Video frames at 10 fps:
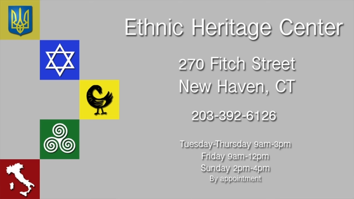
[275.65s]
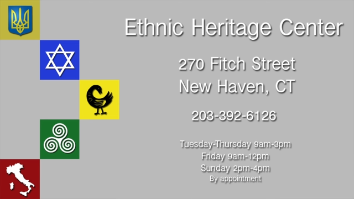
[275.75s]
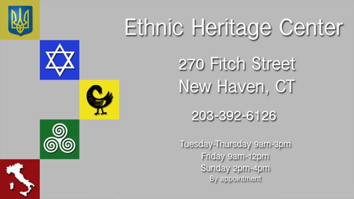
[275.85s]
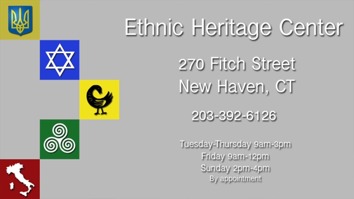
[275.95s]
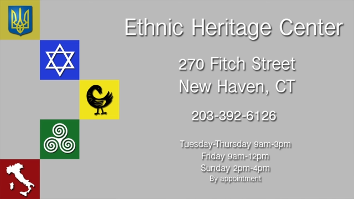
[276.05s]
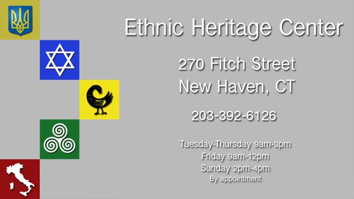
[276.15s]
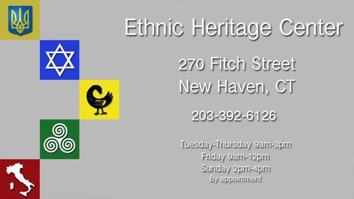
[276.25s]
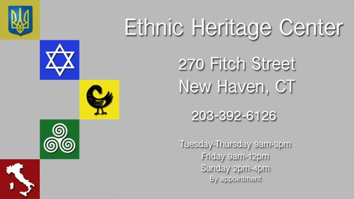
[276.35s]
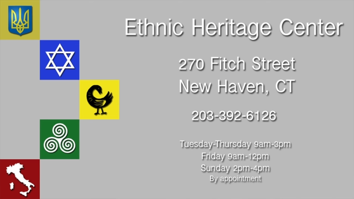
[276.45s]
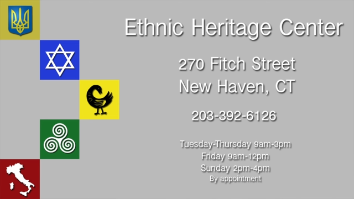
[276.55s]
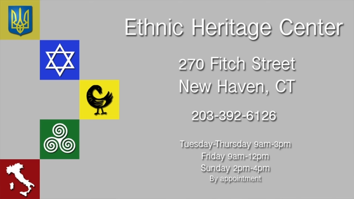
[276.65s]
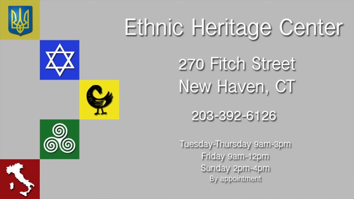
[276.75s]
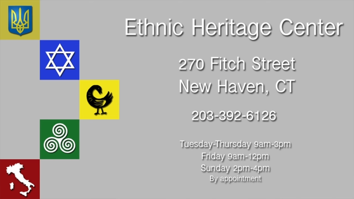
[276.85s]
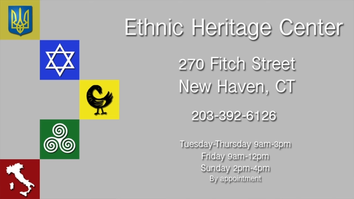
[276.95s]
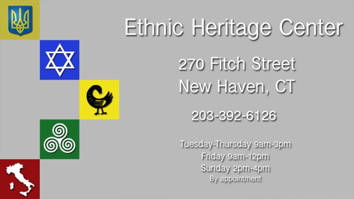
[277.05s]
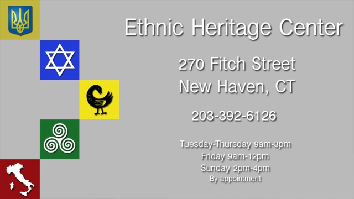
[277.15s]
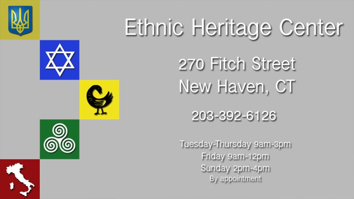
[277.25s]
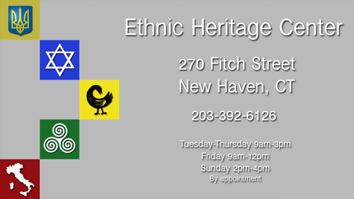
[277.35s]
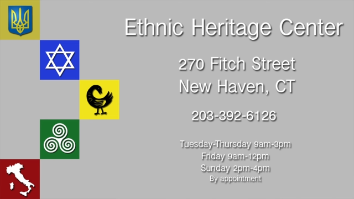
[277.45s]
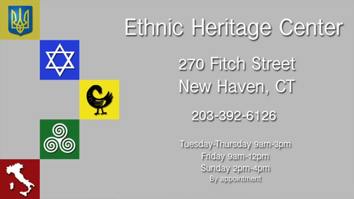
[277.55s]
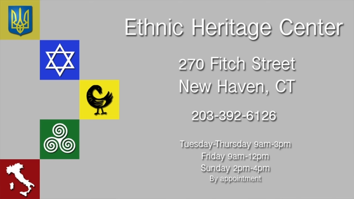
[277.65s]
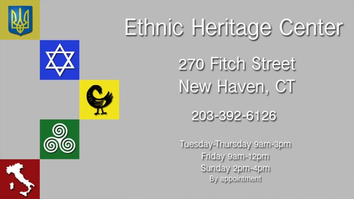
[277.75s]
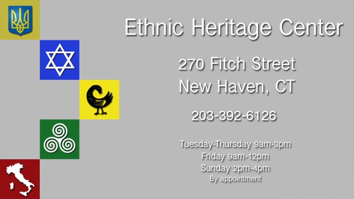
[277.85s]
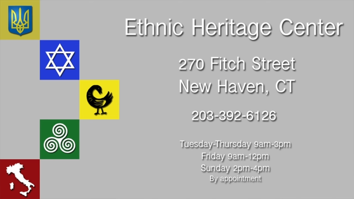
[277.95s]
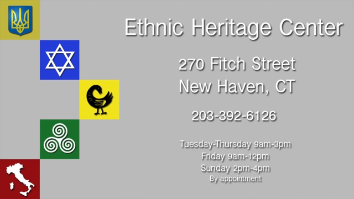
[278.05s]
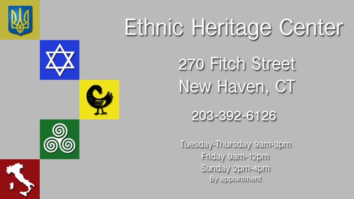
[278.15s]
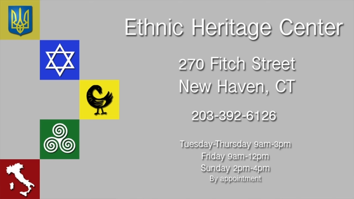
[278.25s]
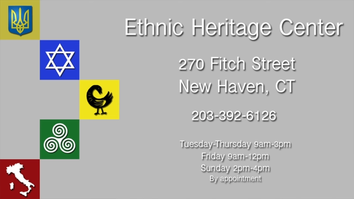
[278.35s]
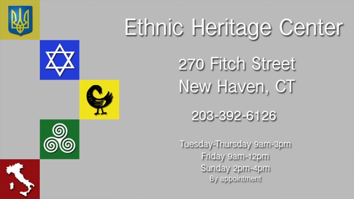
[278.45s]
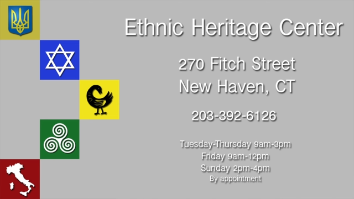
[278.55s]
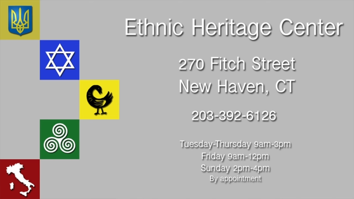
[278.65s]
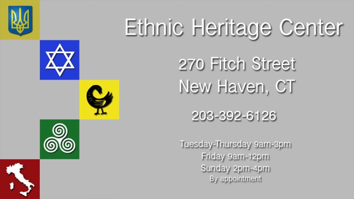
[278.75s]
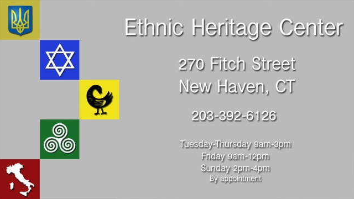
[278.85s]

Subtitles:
Nobody's mouth can be seen.